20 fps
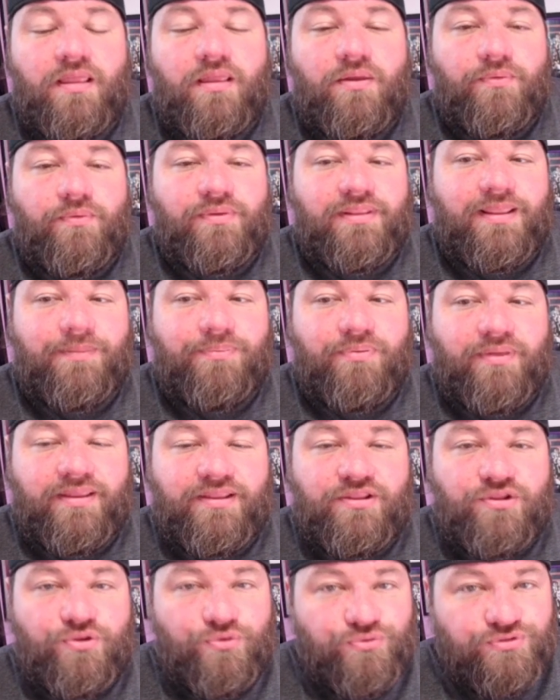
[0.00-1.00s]
when they play
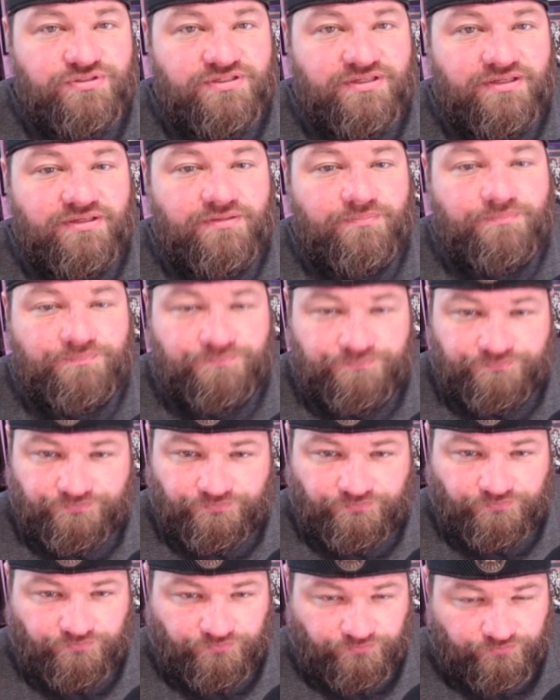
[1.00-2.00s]
Houston.
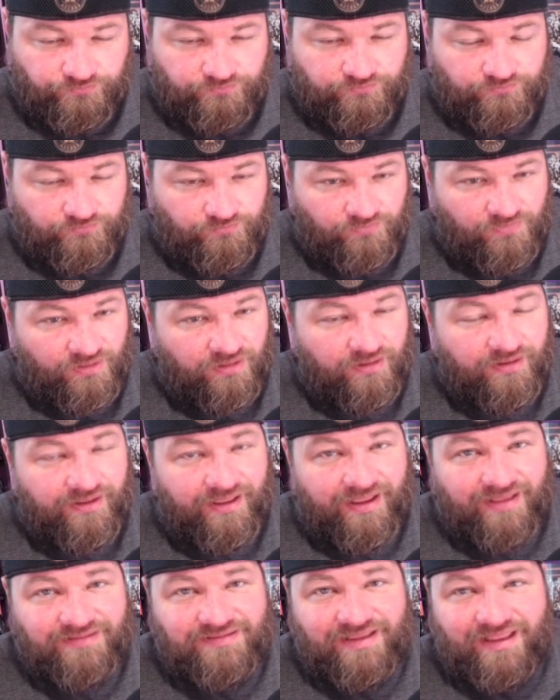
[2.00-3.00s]

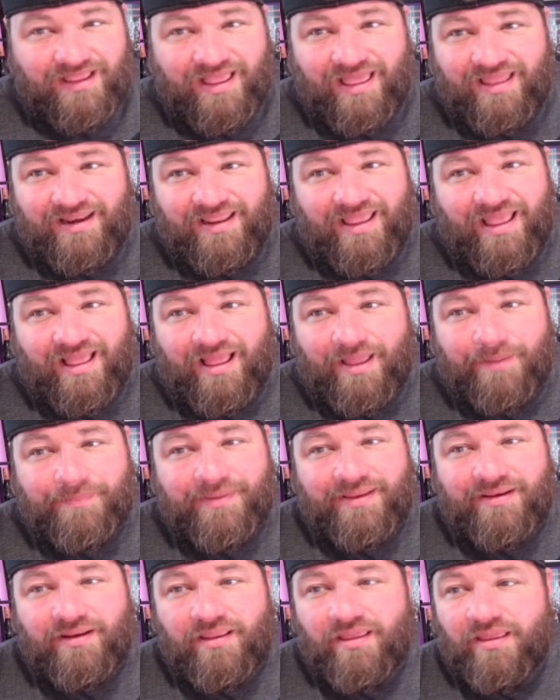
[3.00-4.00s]
Guys, I kind of, I
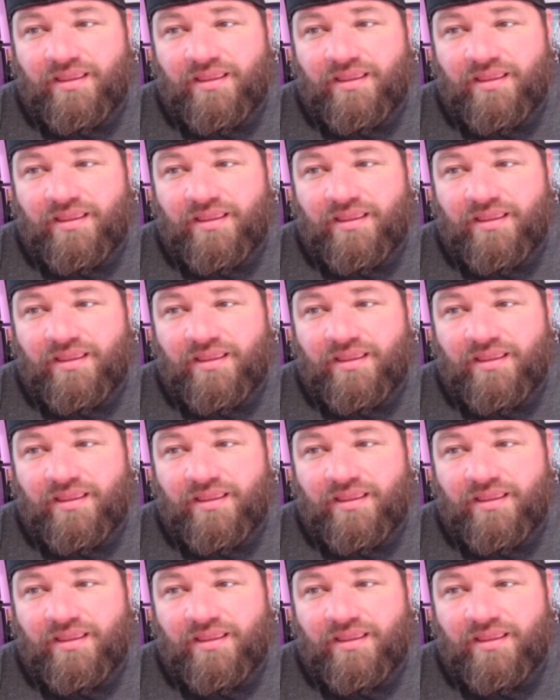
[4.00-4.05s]
mean,